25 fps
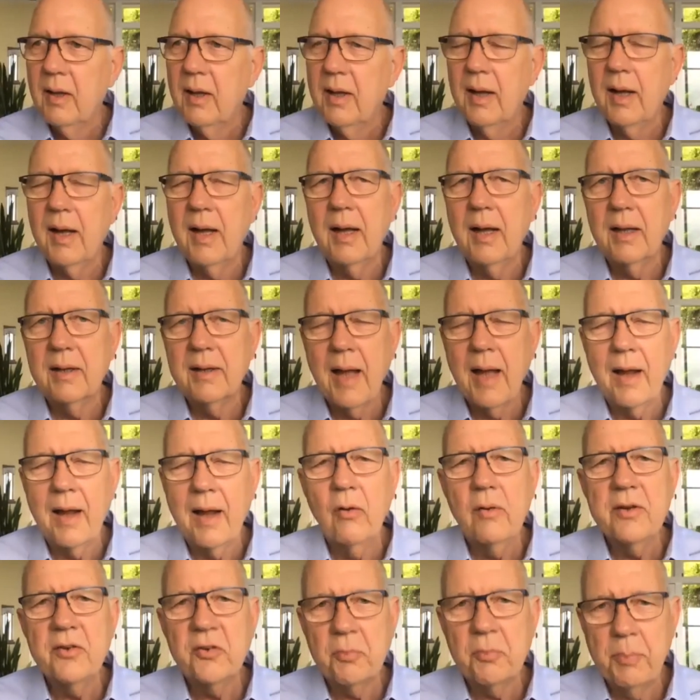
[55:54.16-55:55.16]
not
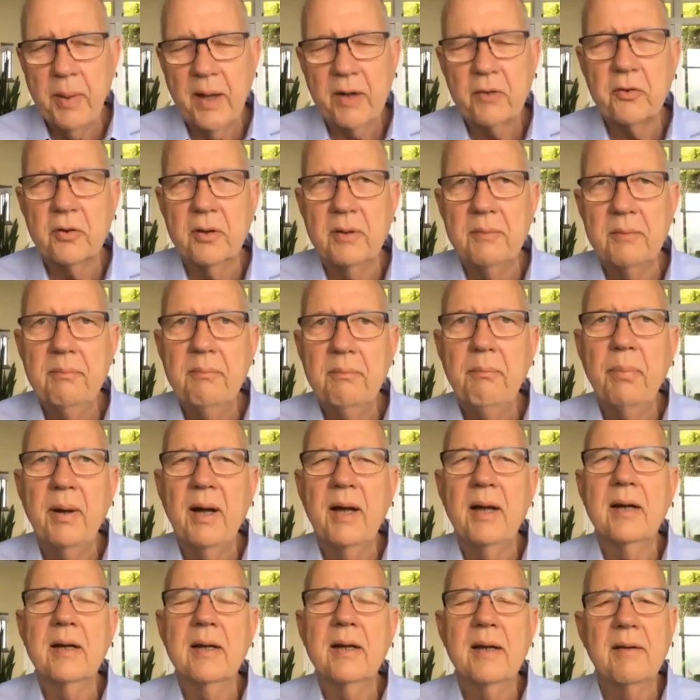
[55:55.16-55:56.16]
only spectrum,
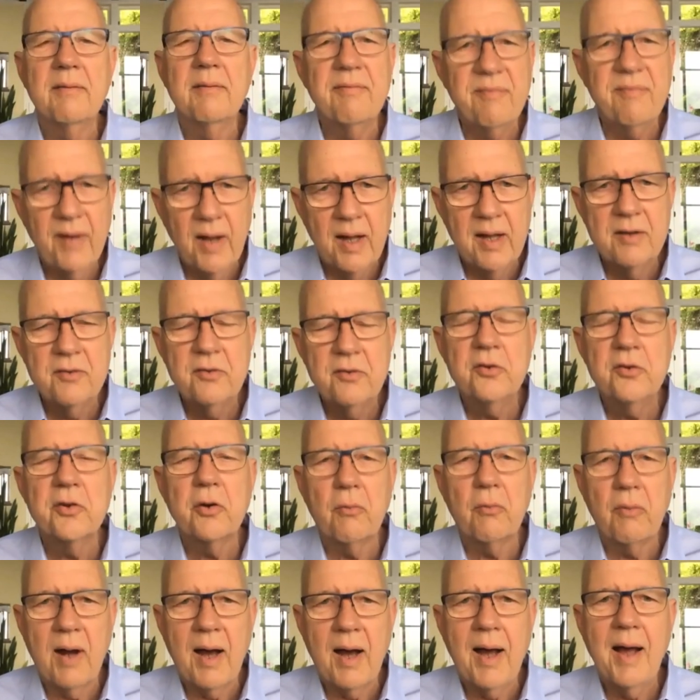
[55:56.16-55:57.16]
but funds
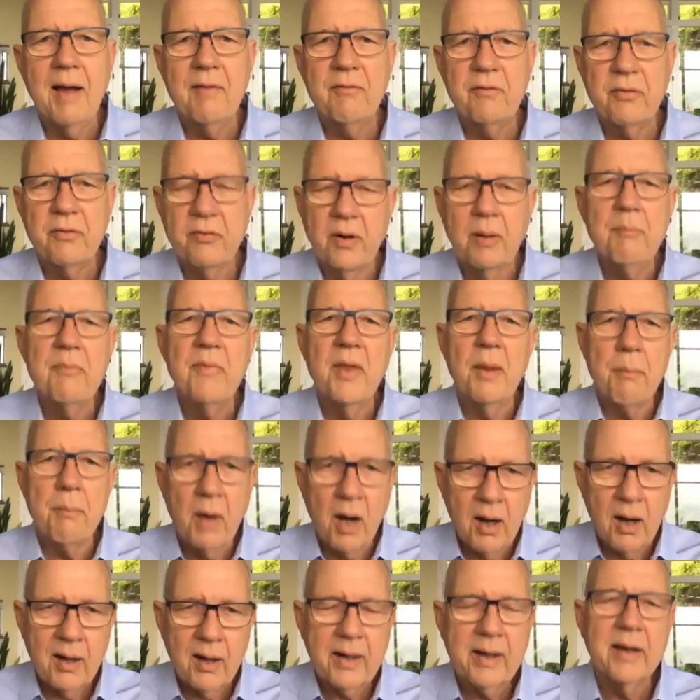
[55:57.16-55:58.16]
derived from the
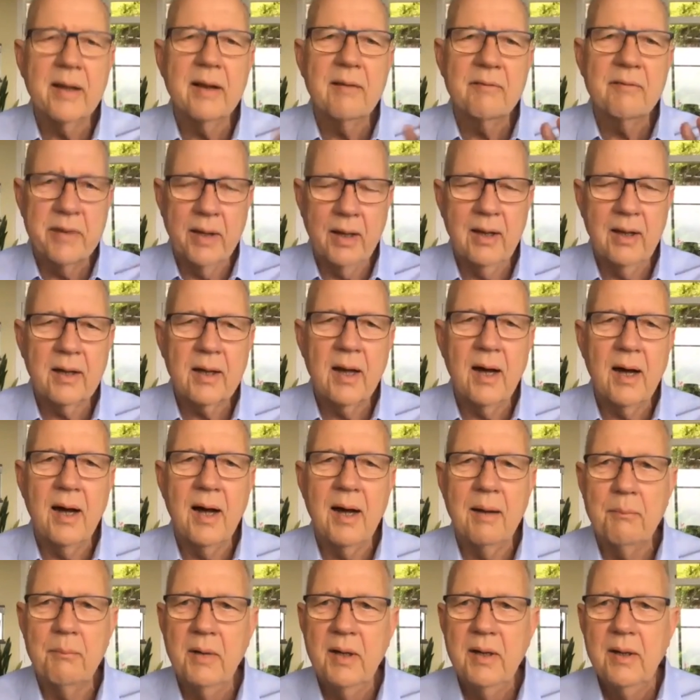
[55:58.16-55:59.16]
market of
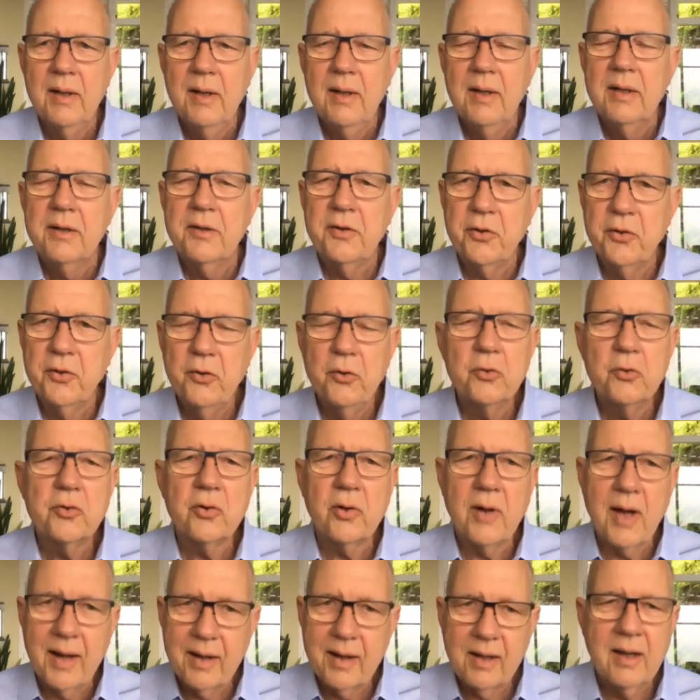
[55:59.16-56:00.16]
telecom to
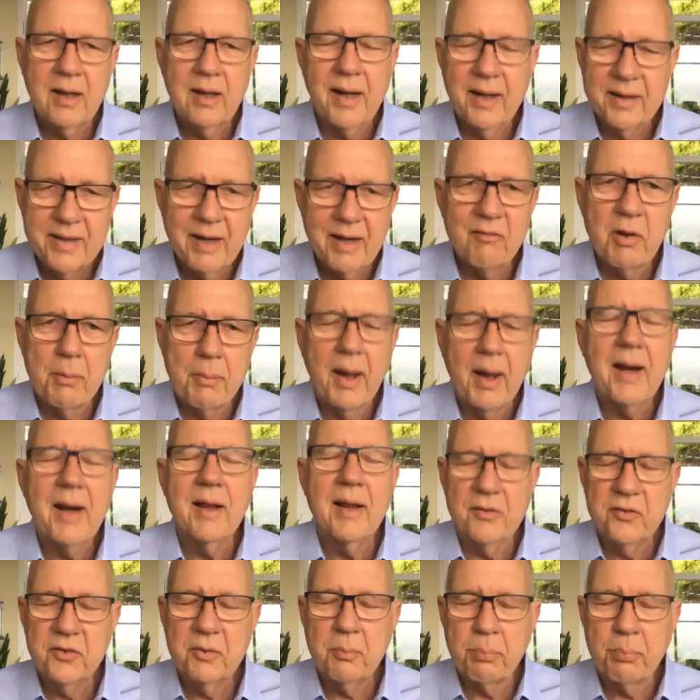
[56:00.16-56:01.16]
try to connect everybody.
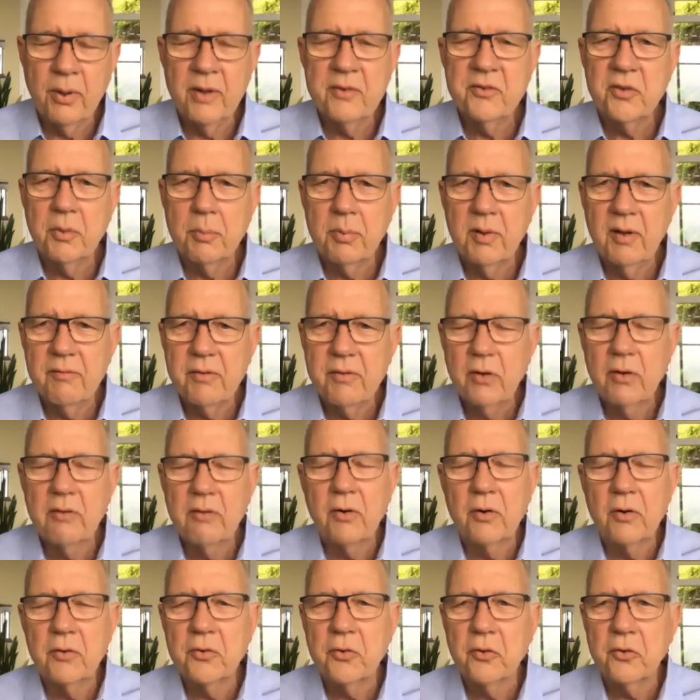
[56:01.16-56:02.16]
That's the principle of
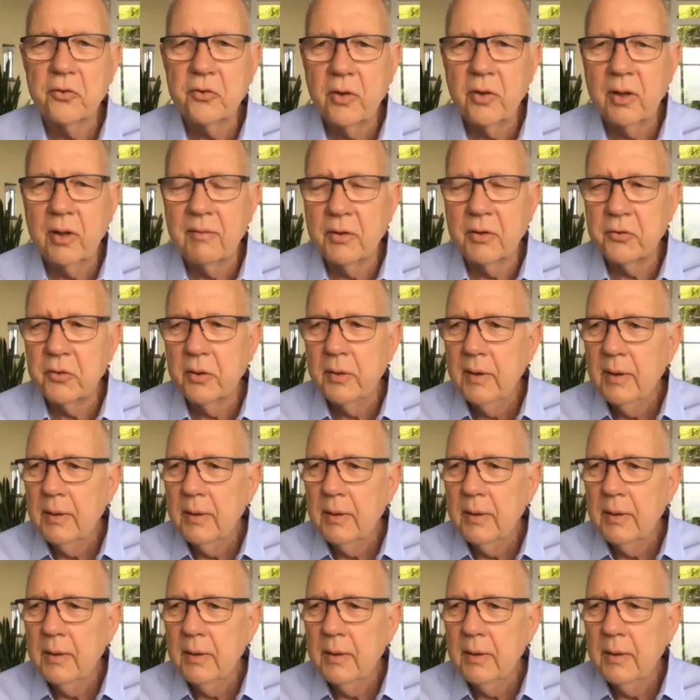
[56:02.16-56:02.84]
universal service.